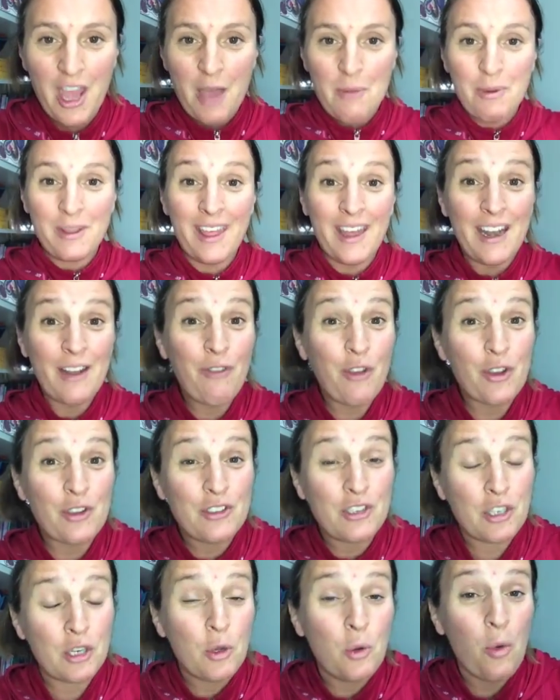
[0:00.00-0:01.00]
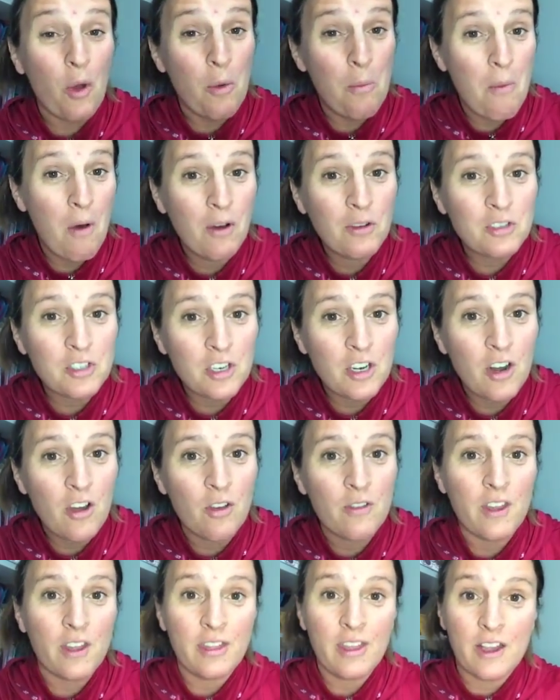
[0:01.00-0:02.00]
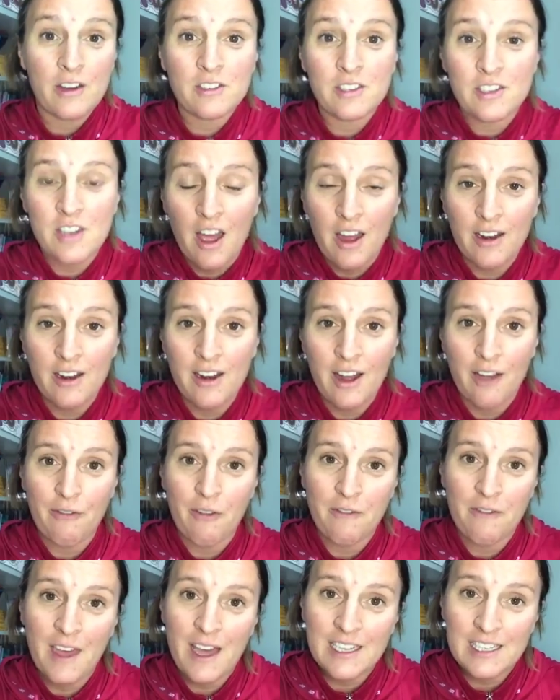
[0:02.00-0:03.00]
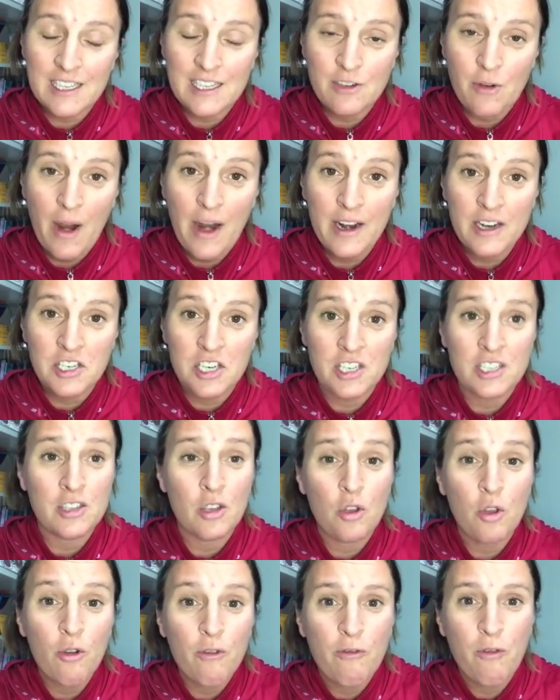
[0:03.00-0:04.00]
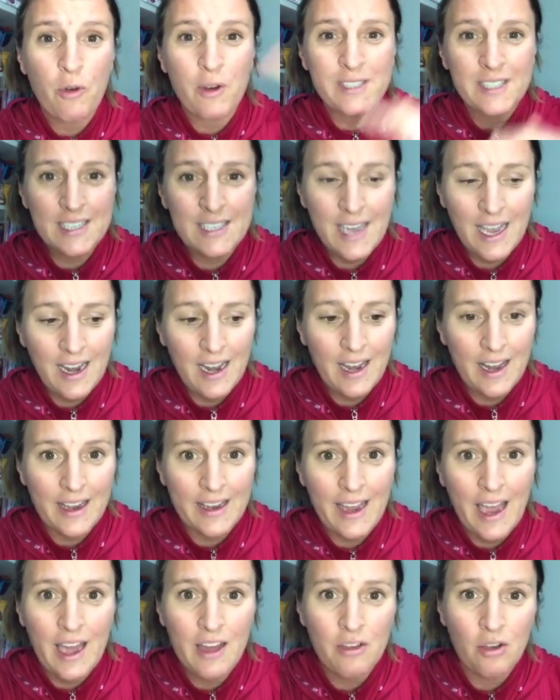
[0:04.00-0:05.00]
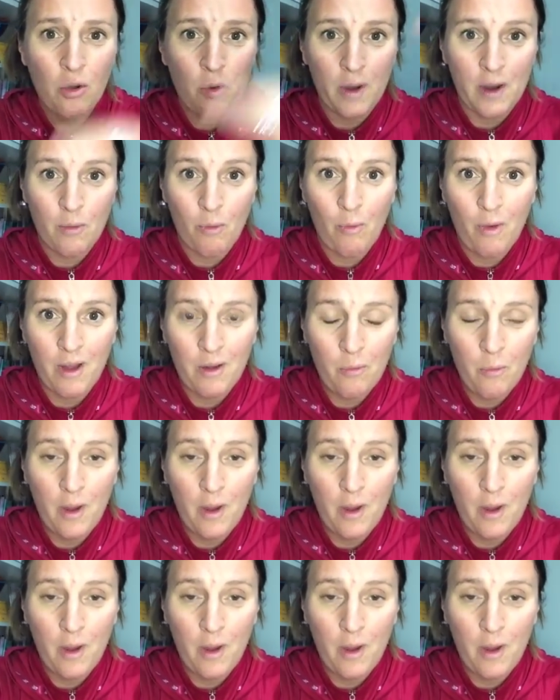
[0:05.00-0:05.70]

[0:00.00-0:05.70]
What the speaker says: But then if you're too emotional, then there's not enough of that strategy. So your voice is kind of like either going one